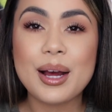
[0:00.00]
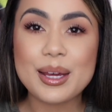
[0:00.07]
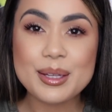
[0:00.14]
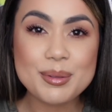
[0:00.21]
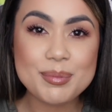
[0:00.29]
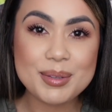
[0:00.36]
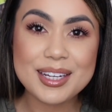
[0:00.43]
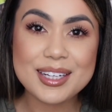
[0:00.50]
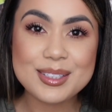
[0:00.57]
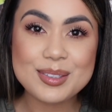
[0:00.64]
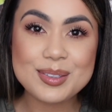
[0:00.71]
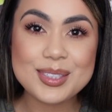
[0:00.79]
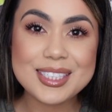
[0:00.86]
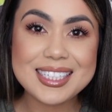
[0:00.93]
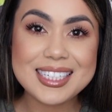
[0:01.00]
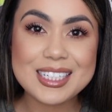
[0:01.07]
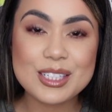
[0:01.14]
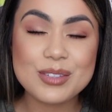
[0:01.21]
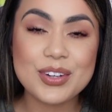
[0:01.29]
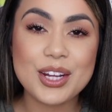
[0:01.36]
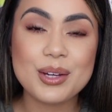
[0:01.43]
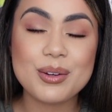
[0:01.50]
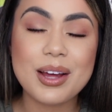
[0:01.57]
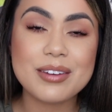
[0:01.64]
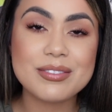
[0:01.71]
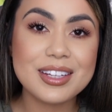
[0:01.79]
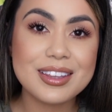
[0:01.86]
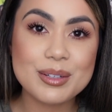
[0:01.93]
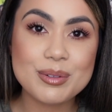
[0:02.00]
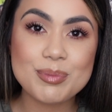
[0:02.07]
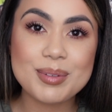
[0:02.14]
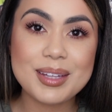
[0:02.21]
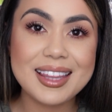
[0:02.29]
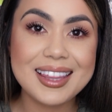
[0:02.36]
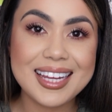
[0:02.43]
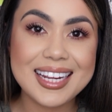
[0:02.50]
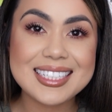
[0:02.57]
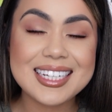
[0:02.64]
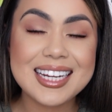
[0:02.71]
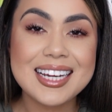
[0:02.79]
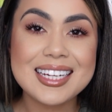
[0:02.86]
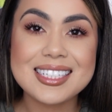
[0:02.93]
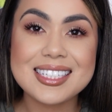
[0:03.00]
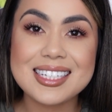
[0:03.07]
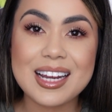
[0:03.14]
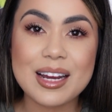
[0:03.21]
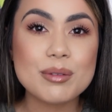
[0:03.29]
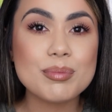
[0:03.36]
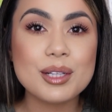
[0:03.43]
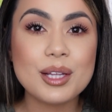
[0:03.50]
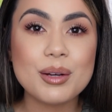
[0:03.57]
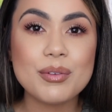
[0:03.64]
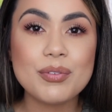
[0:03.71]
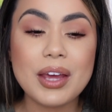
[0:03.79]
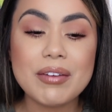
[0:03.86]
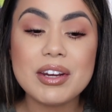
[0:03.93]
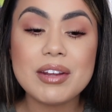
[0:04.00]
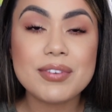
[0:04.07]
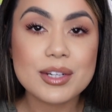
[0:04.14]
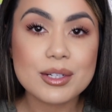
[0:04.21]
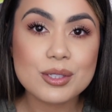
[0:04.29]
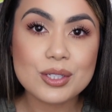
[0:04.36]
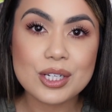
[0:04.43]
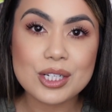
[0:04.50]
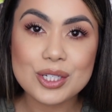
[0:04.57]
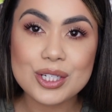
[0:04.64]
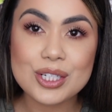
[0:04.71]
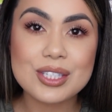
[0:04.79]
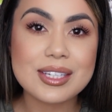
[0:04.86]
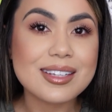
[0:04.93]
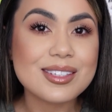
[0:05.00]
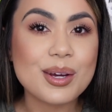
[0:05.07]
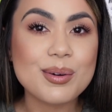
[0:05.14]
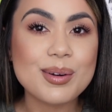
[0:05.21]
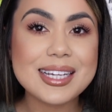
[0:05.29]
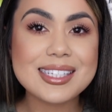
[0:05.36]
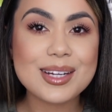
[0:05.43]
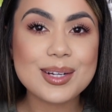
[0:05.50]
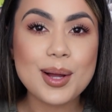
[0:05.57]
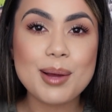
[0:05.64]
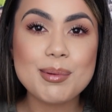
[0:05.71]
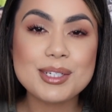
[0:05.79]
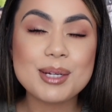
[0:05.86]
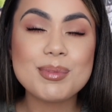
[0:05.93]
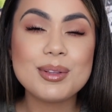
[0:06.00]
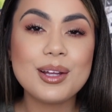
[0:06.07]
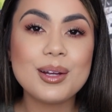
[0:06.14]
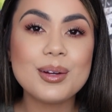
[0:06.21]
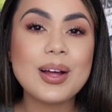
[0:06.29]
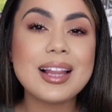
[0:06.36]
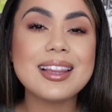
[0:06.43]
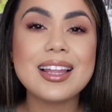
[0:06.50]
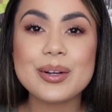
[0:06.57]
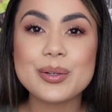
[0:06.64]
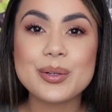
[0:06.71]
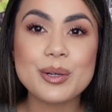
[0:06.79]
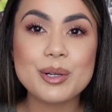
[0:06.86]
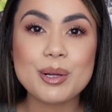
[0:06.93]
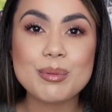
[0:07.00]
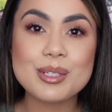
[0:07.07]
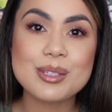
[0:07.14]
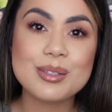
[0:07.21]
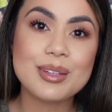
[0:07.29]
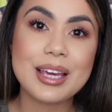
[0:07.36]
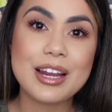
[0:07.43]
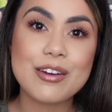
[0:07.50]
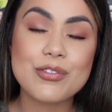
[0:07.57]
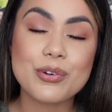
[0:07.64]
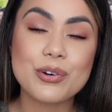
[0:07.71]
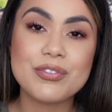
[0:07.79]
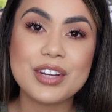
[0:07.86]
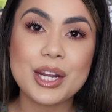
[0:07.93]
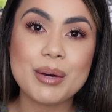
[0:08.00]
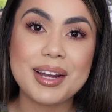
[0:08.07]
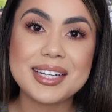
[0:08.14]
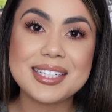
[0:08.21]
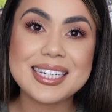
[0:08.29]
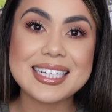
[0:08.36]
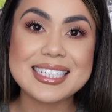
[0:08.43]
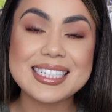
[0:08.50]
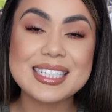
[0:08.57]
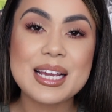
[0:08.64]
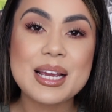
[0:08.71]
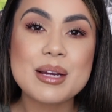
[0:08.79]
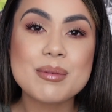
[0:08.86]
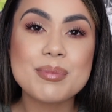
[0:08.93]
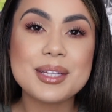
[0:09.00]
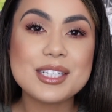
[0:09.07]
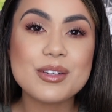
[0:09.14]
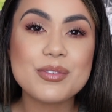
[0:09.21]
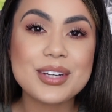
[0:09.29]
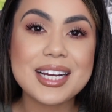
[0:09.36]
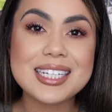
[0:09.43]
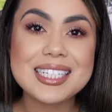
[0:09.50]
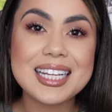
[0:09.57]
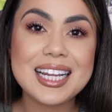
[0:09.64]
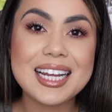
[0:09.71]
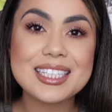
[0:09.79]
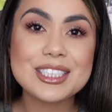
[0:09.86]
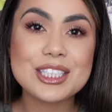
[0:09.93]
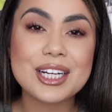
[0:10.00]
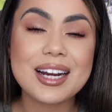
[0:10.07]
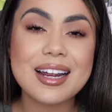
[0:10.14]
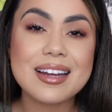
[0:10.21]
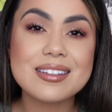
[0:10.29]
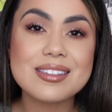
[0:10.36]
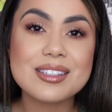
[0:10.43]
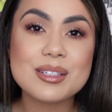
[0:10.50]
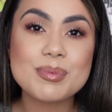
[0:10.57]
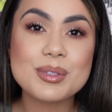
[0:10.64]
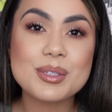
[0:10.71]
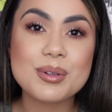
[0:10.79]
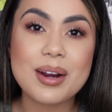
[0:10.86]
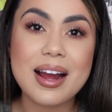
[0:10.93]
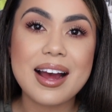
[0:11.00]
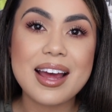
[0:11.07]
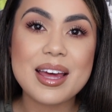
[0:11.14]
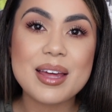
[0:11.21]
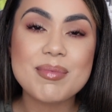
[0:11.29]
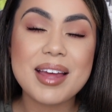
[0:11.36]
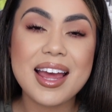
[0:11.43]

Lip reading: I hope you guys enjoyed today's video. Everything will be linked down below. If you have any video suggestions, as always, comment down below. Let a girl know I'm always looking for video ideas. Please don't forget to like, share, and subscribe.